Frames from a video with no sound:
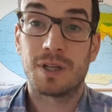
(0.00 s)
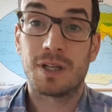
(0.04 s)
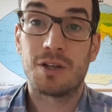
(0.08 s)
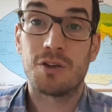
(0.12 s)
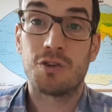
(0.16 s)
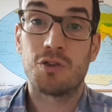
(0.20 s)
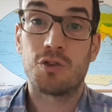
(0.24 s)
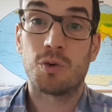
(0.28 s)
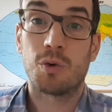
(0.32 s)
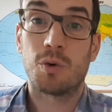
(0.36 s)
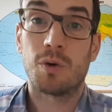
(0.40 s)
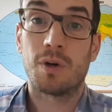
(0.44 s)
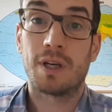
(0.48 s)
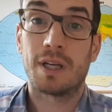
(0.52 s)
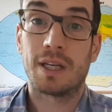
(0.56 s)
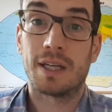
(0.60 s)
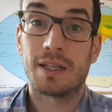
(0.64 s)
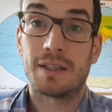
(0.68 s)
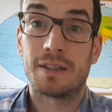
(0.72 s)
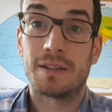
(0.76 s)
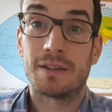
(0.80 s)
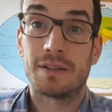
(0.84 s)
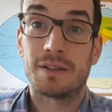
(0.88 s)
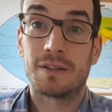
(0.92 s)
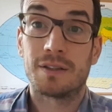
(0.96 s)
enjoy
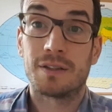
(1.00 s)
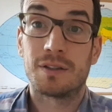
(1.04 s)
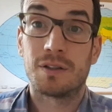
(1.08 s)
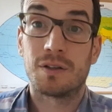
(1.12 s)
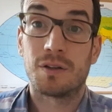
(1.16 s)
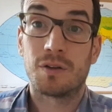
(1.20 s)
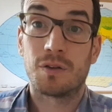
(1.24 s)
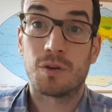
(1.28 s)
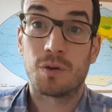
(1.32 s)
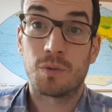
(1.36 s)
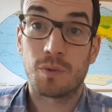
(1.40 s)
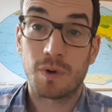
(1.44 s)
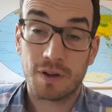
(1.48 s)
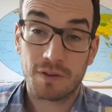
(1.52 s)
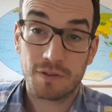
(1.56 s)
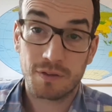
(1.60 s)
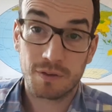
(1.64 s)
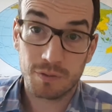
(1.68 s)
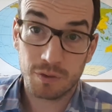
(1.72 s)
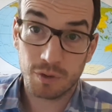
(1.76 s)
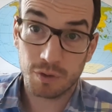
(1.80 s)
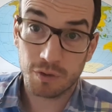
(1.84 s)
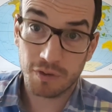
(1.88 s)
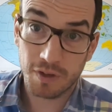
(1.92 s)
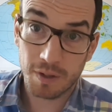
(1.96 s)
the rest
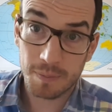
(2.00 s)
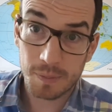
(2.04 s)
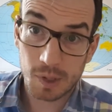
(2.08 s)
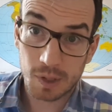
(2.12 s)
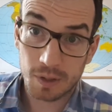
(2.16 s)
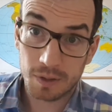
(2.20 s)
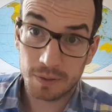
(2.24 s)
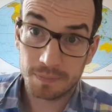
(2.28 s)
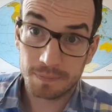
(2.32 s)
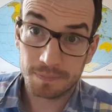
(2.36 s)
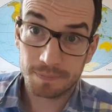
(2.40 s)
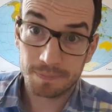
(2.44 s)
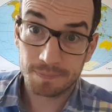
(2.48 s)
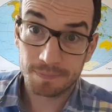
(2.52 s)
of your summer.